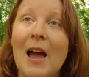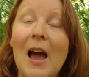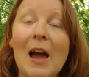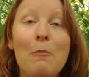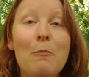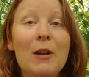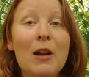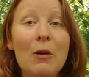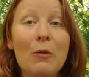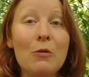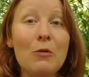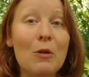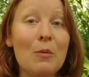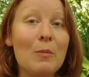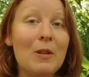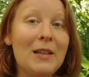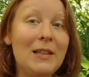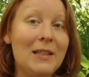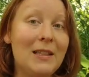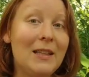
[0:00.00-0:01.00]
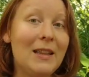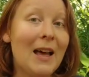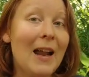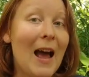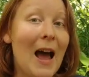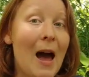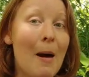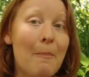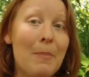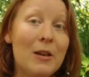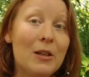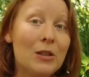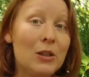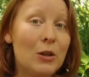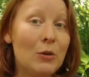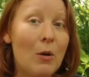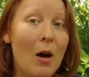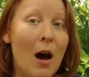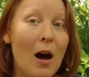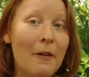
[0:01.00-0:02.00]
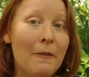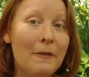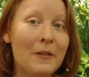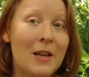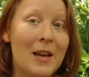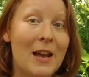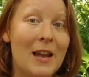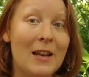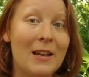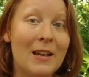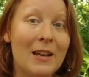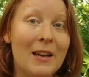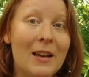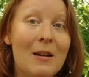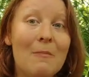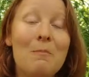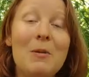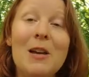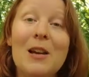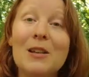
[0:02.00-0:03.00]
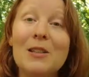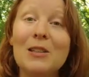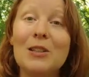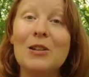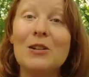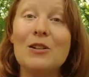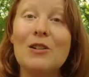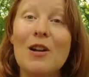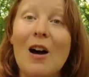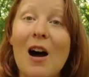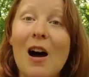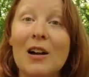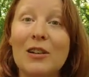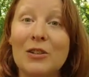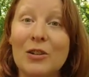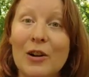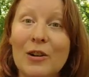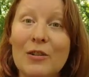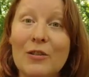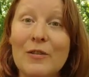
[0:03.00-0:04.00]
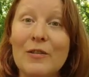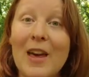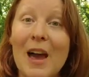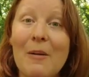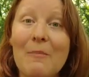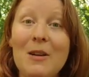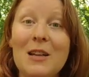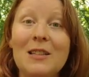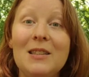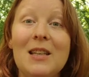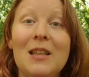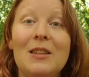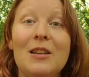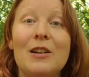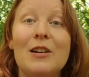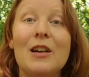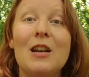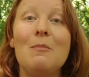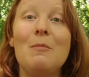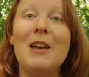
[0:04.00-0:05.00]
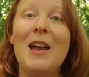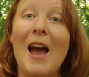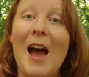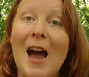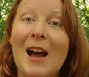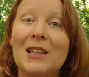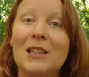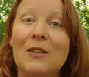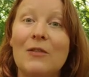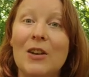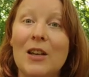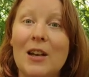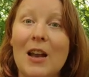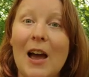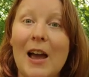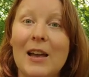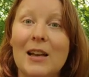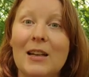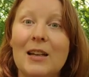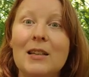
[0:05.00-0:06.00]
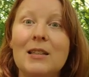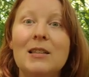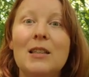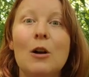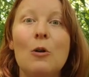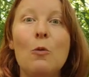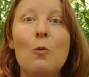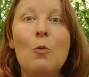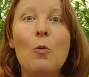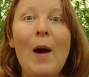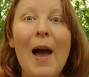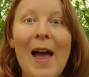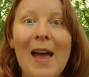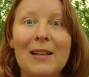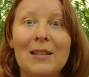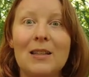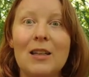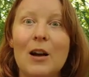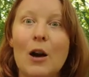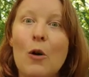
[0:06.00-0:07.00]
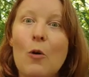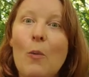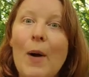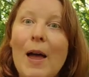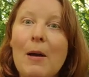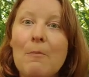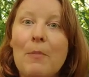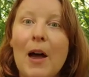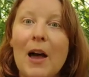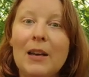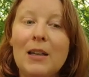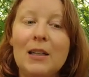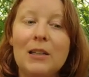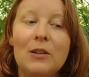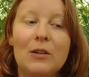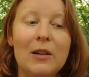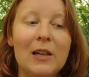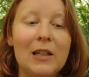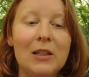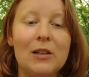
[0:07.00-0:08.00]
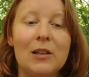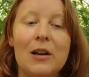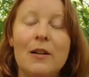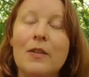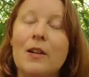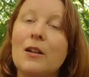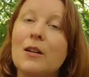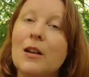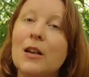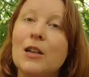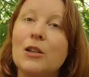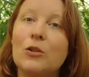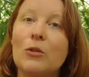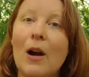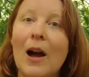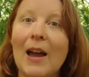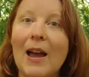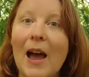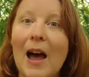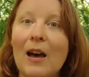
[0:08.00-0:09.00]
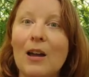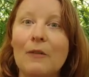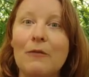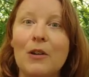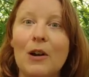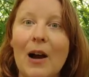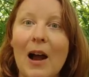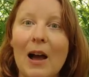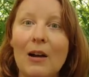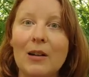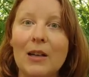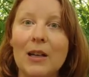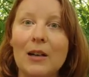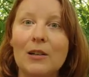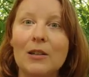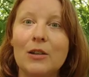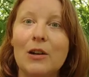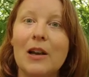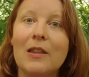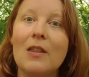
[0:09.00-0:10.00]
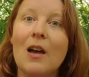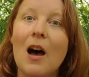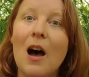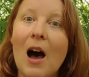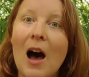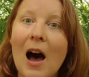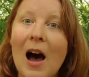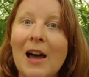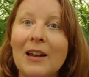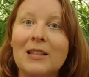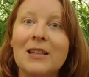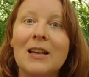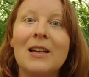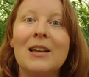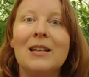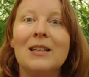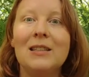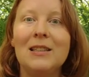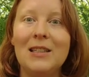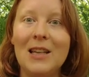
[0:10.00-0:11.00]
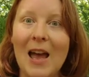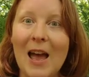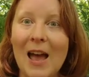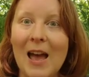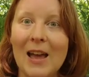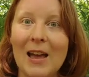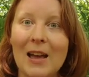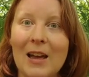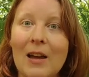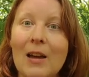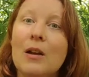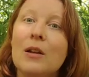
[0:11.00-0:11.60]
And we don't normally see that happen too often because they're nocturnal. That means that they're going to be active at night because they're wet. They're a wet-bodied creature, and they're going to dry out if they're out here during the hot day.